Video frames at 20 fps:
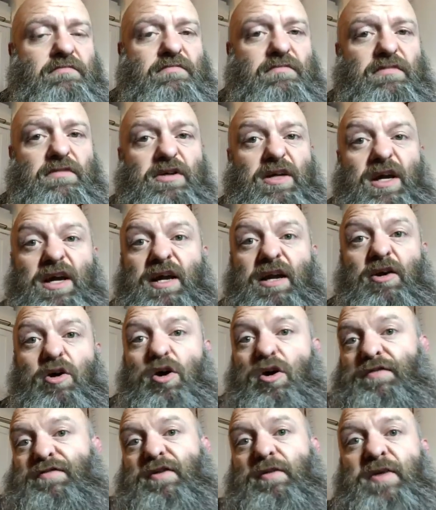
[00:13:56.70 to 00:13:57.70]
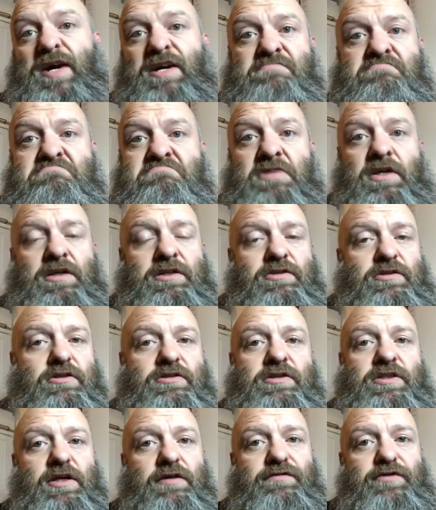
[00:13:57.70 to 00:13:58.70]
Off I went. I sort of
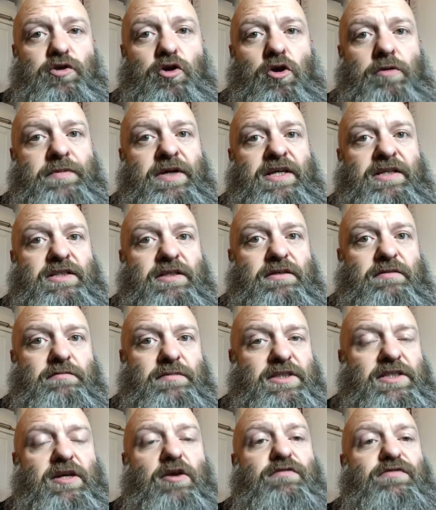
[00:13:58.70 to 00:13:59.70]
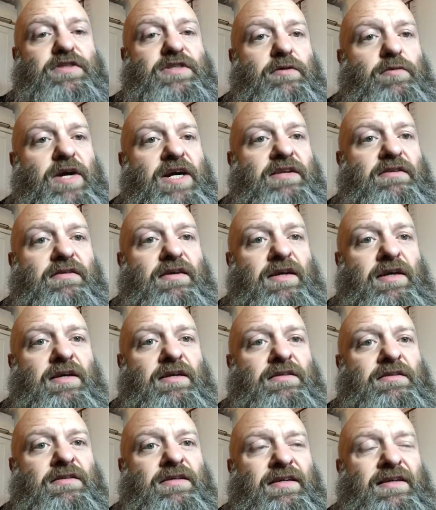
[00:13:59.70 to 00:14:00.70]
self-taught myself as I went,
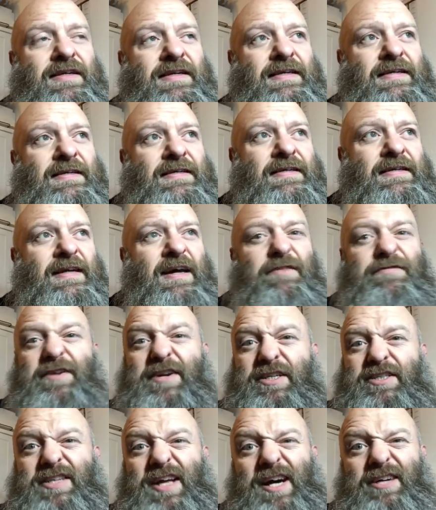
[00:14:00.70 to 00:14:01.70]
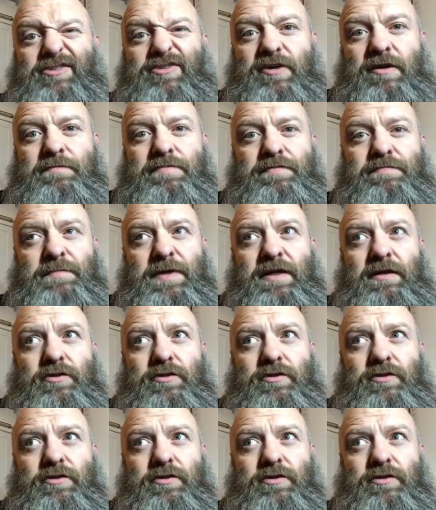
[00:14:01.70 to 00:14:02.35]
and I finished that trip middle of